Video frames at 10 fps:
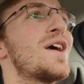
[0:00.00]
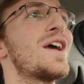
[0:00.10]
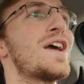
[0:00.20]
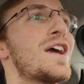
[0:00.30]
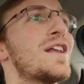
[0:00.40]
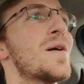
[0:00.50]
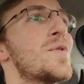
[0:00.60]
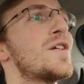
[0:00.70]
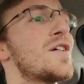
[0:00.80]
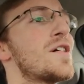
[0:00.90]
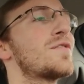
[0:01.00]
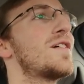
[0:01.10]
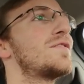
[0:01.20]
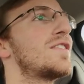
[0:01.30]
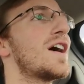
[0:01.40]
and I put another like
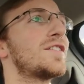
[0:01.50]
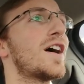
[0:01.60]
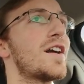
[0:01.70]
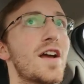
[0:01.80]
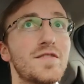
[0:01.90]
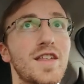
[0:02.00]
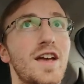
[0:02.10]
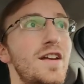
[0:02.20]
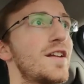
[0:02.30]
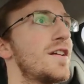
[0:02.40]
50,000 on it after that.